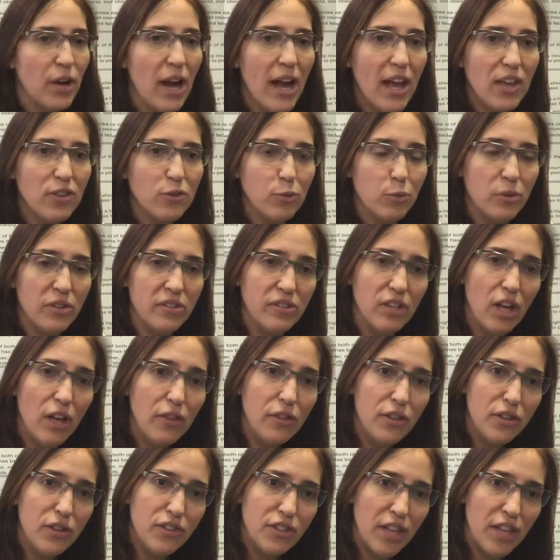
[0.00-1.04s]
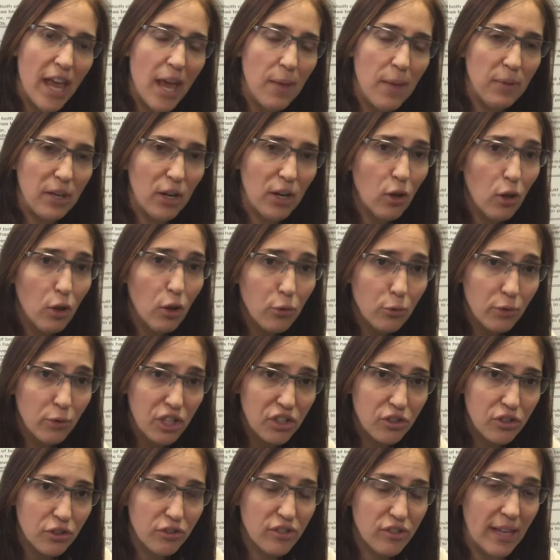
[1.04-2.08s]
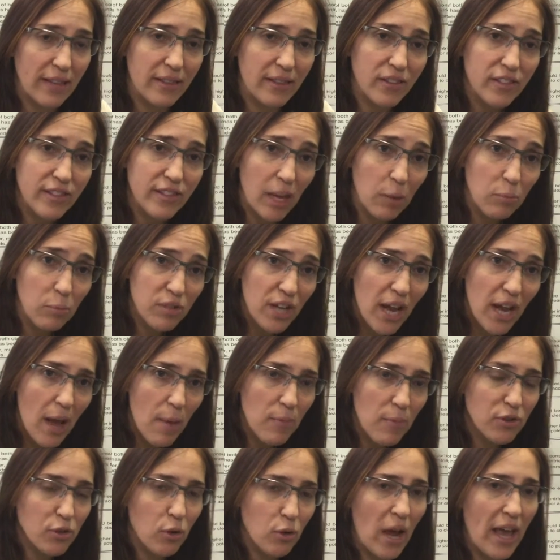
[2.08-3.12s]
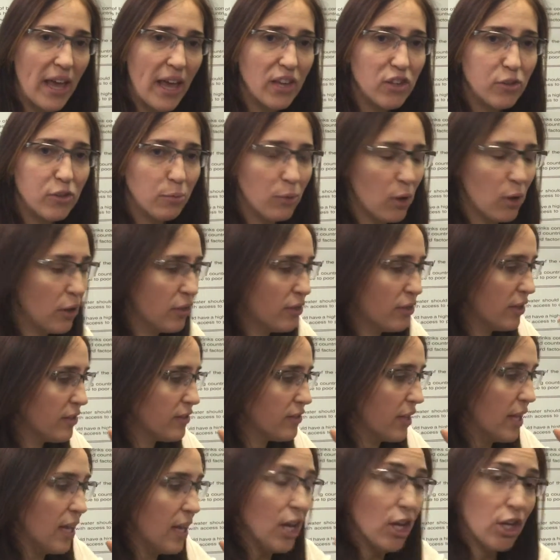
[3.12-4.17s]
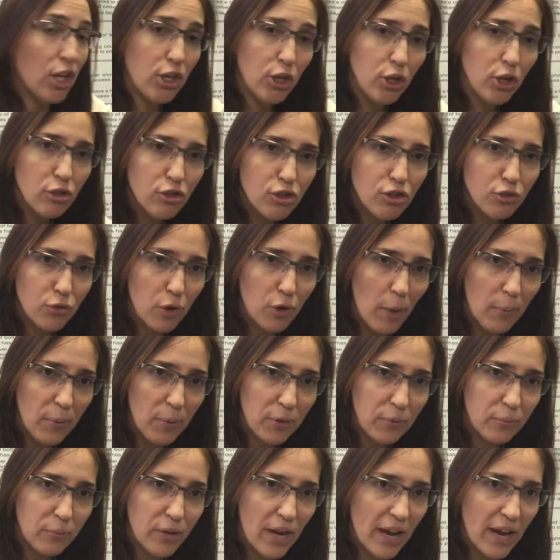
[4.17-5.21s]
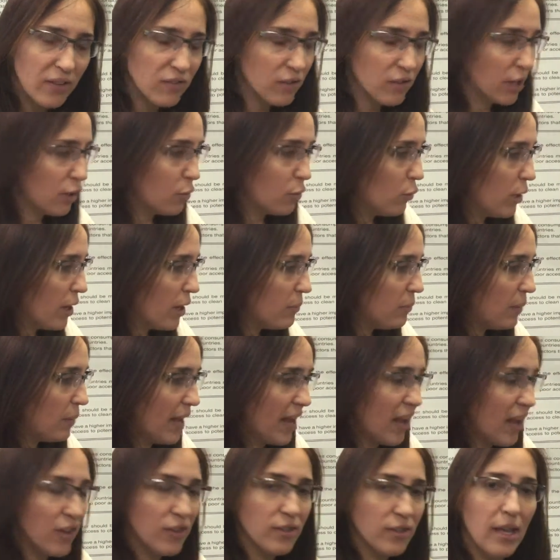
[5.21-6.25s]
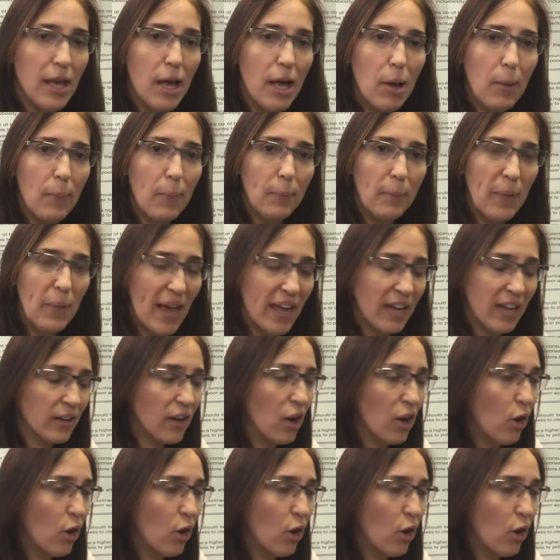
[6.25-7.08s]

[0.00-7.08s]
price was not the same in all regions at the same time. So I exploited this huge drop in price in one place and